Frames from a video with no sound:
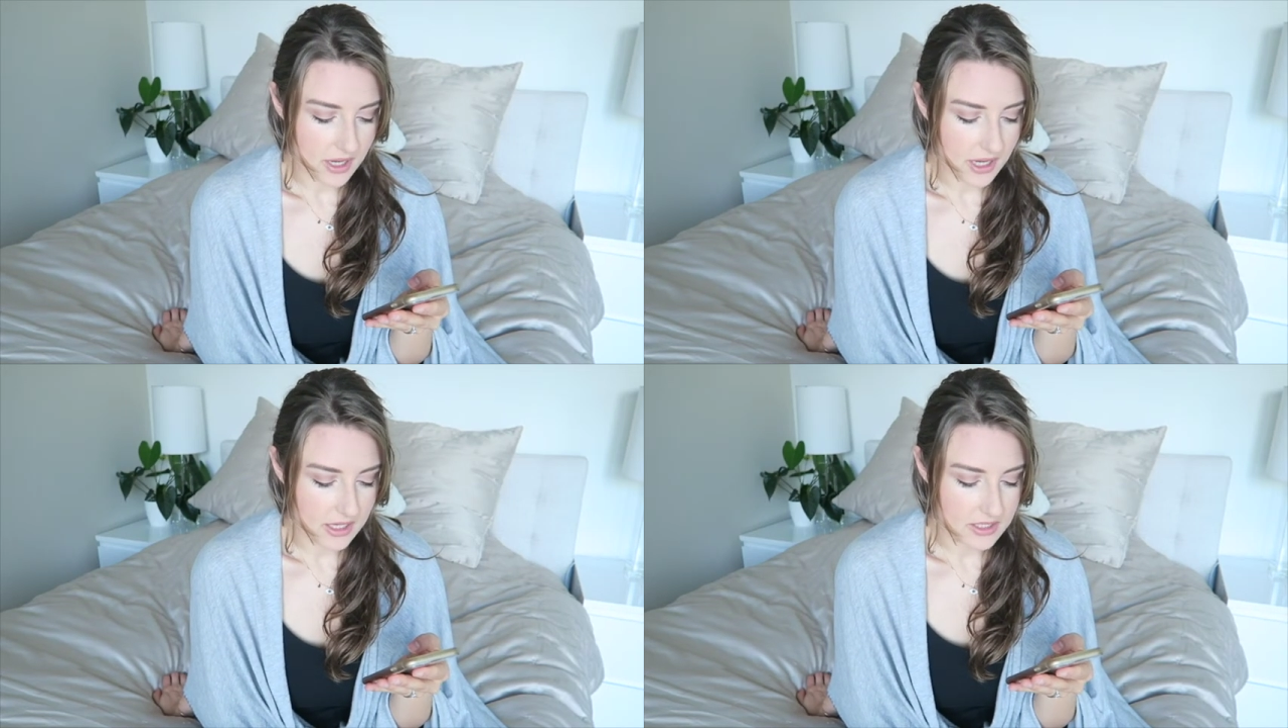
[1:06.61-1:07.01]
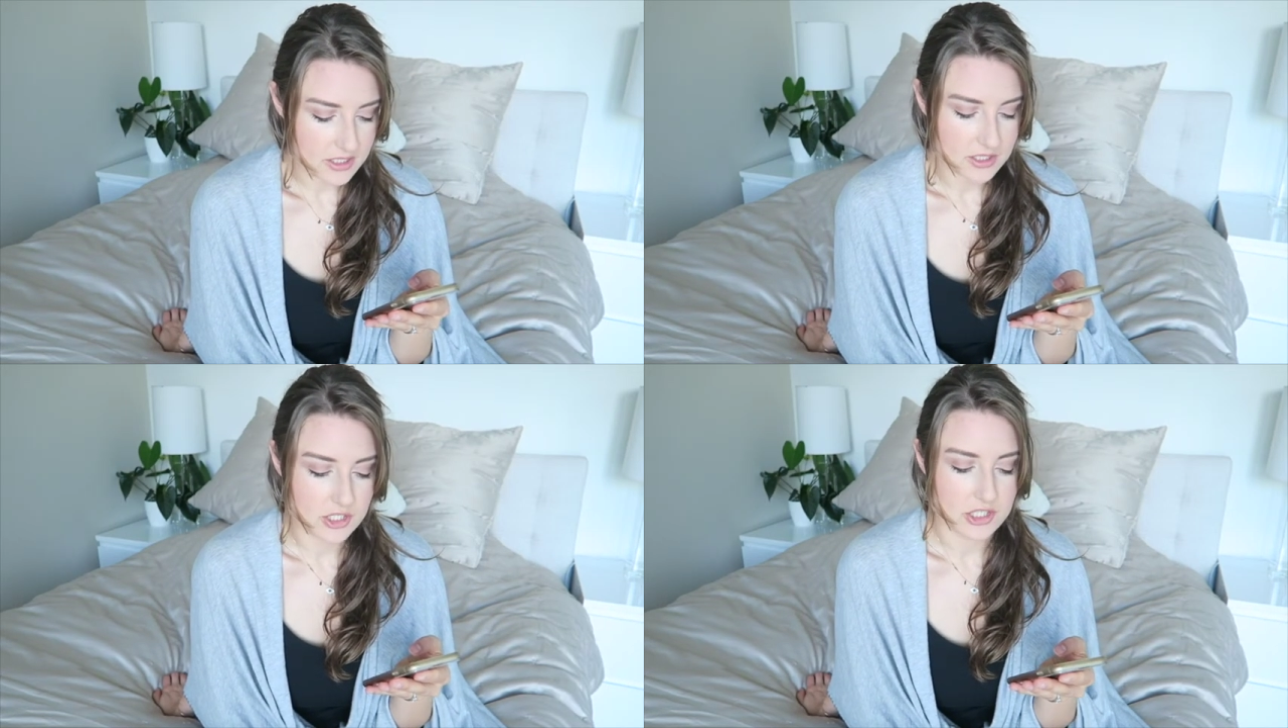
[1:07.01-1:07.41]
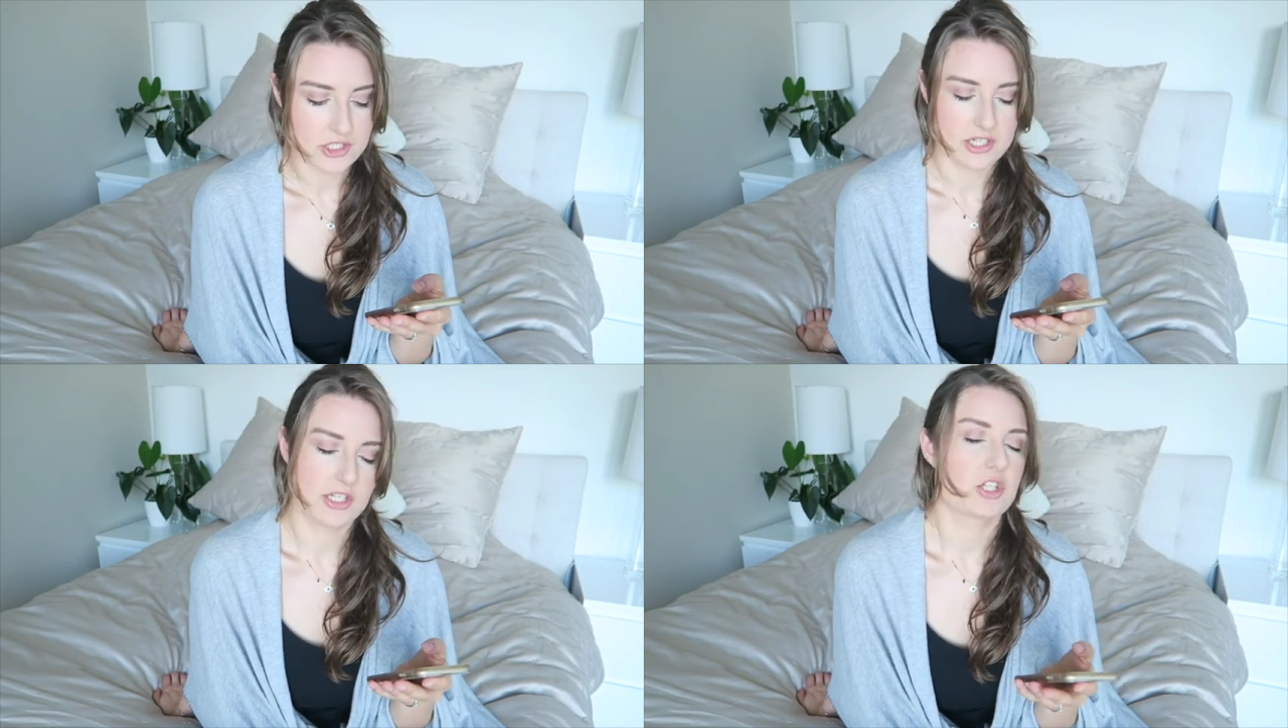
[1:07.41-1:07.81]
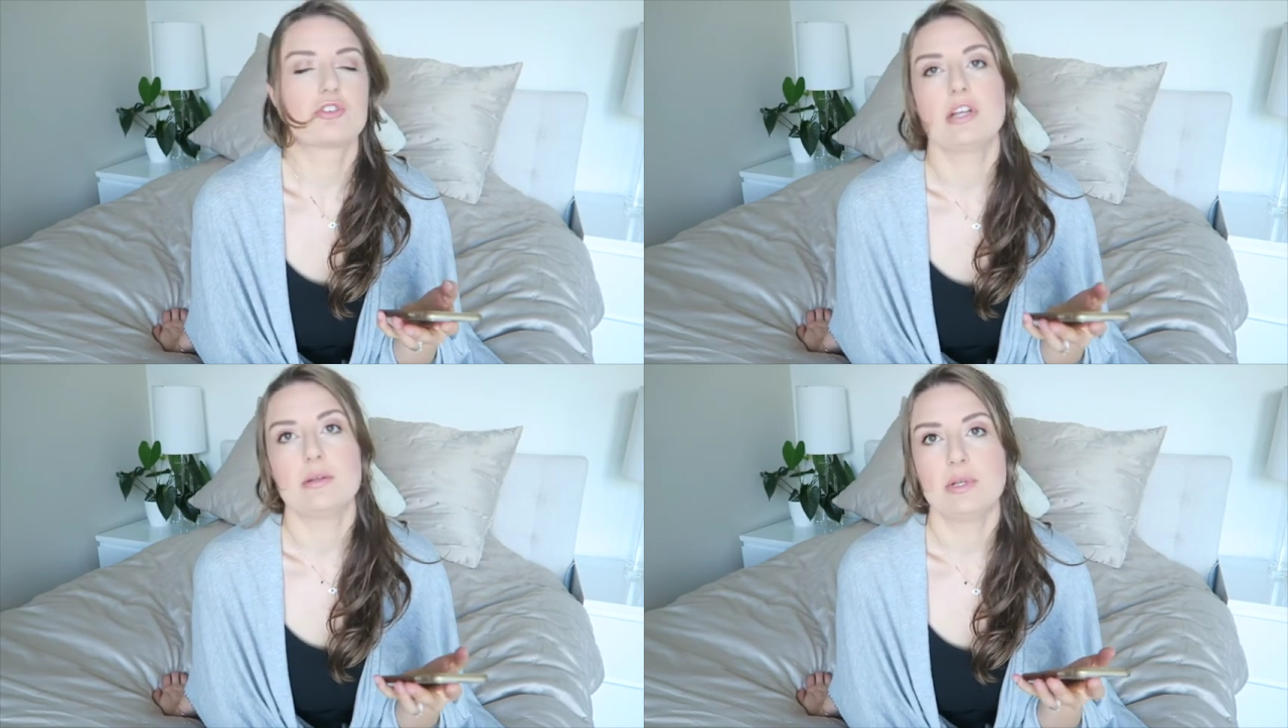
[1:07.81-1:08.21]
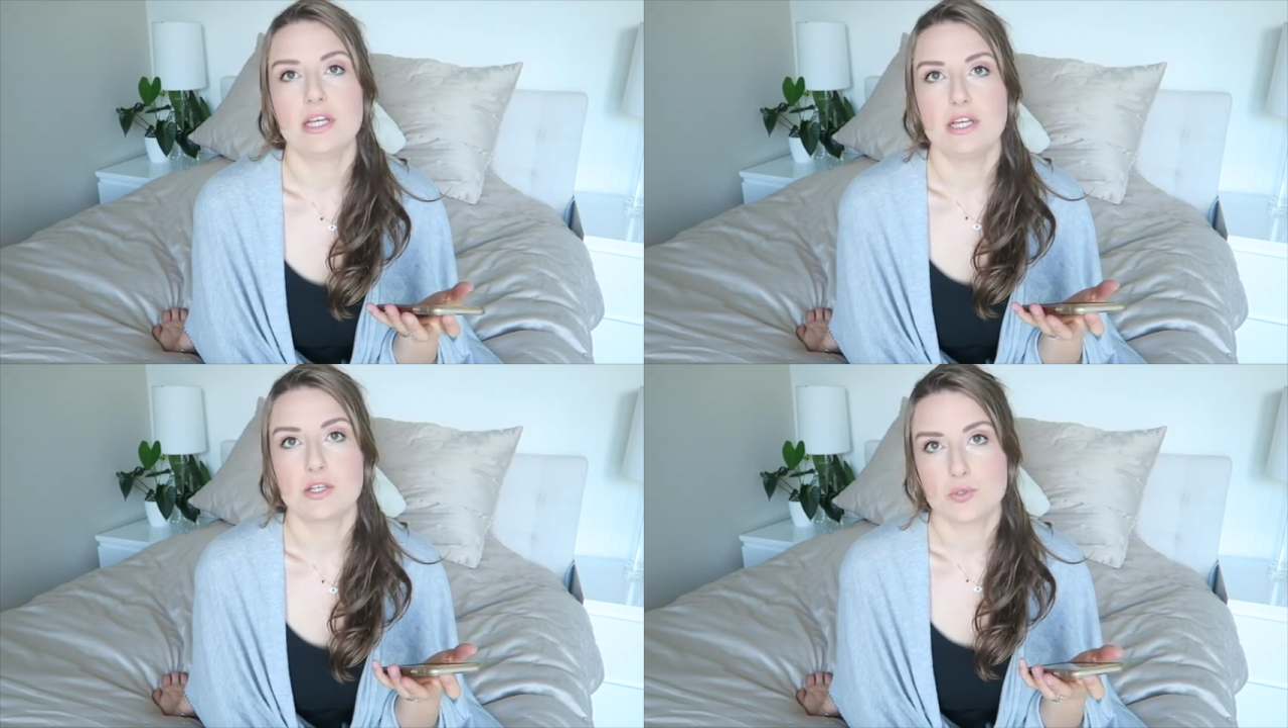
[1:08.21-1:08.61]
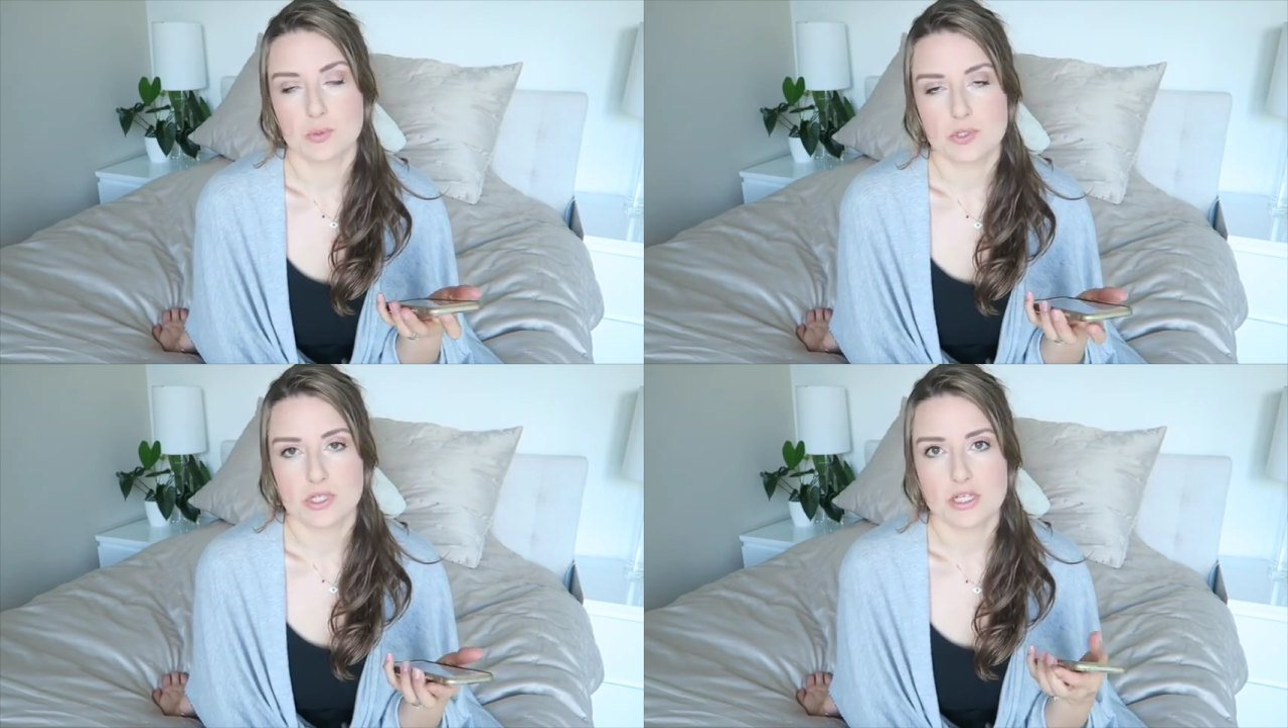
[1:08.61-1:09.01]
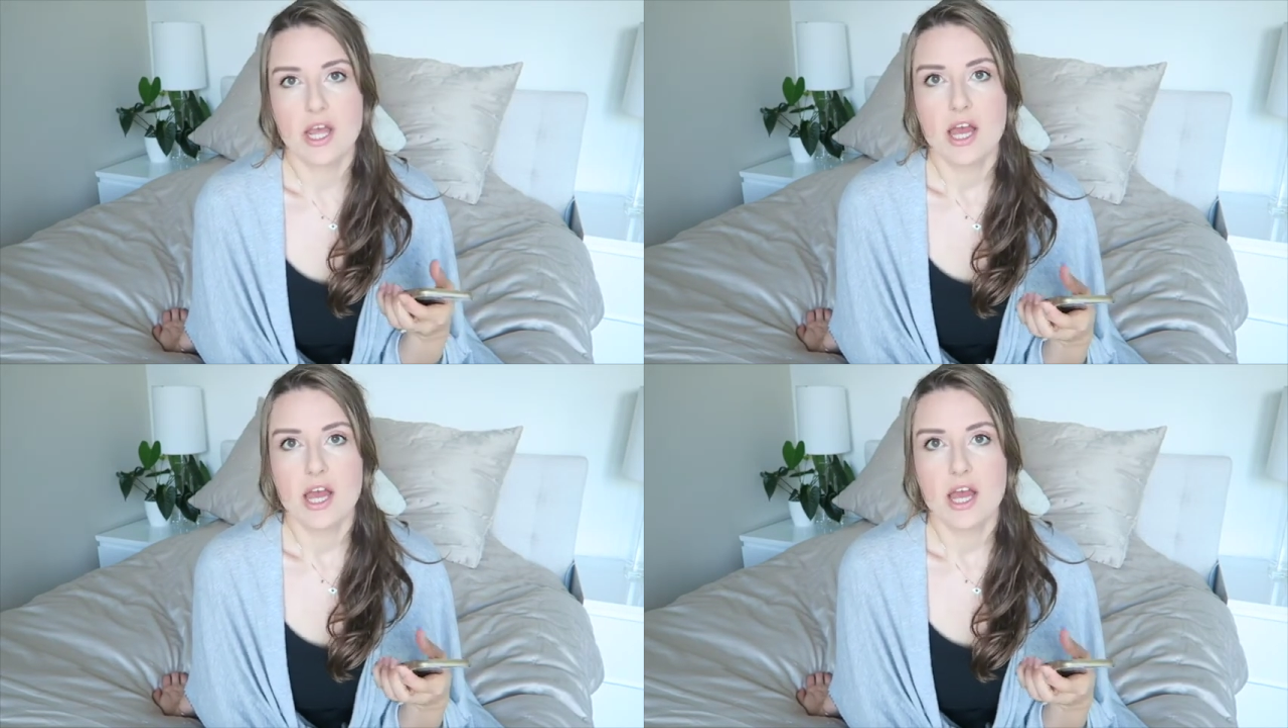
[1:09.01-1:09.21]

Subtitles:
and she's incredibly exhausted.